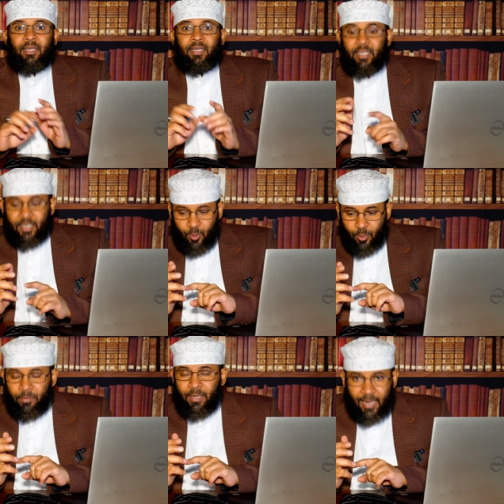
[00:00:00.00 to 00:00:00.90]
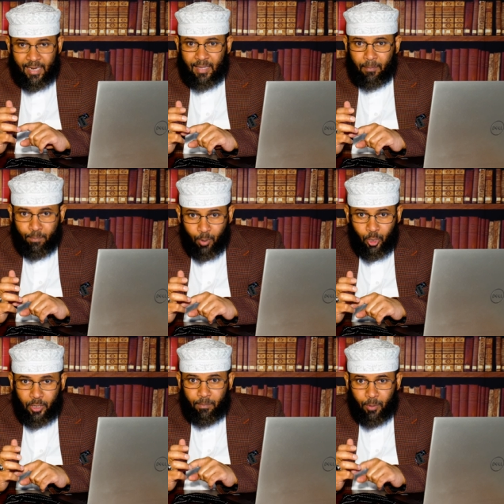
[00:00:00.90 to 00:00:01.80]
he's going to be either
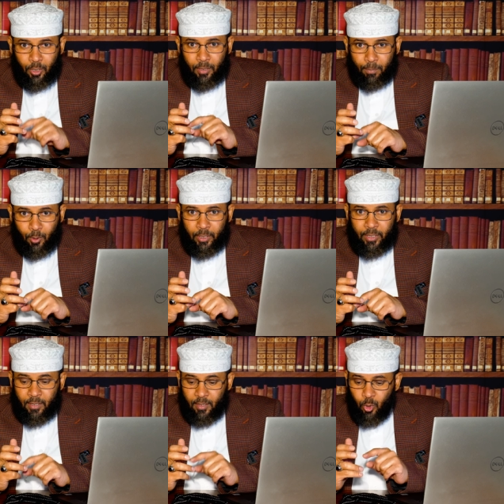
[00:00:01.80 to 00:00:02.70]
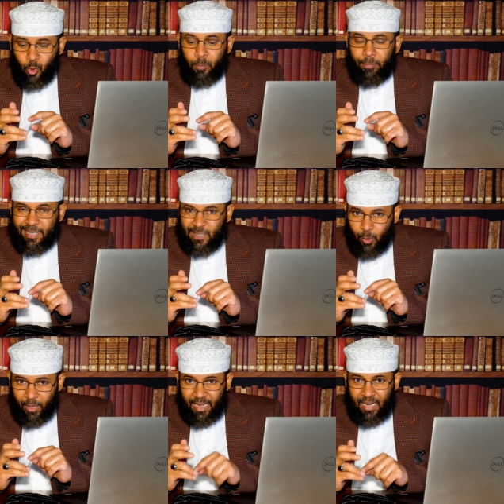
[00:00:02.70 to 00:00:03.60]
poly, poly, poly, or
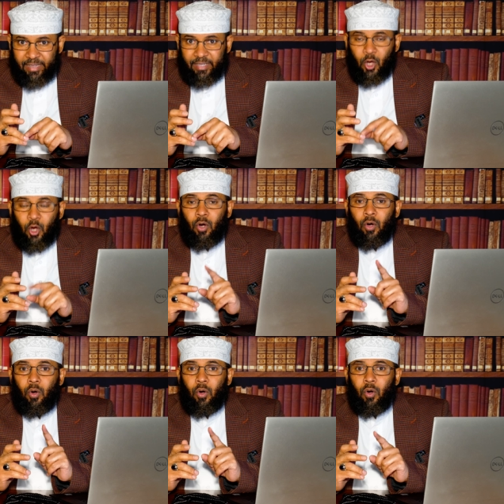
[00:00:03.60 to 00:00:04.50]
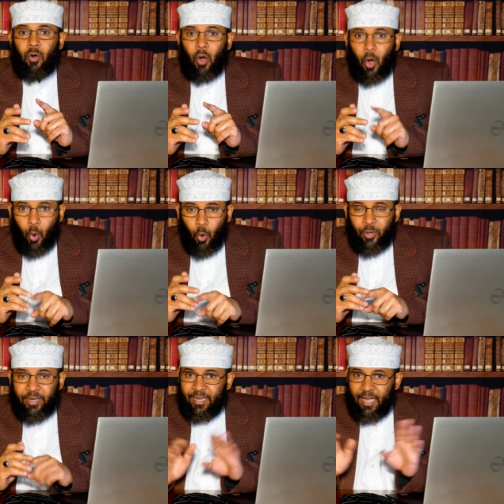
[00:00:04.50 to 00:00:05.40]
mental health, or
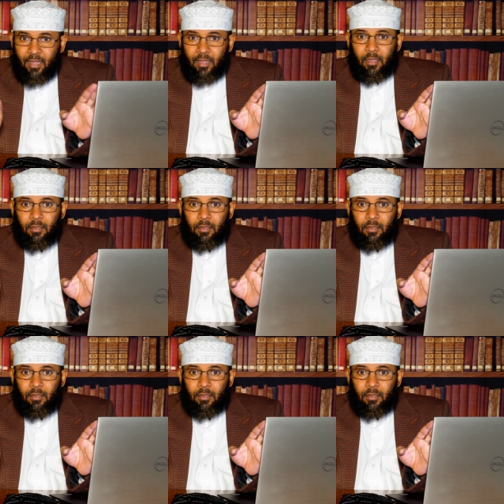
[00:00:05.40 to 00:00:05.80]
death.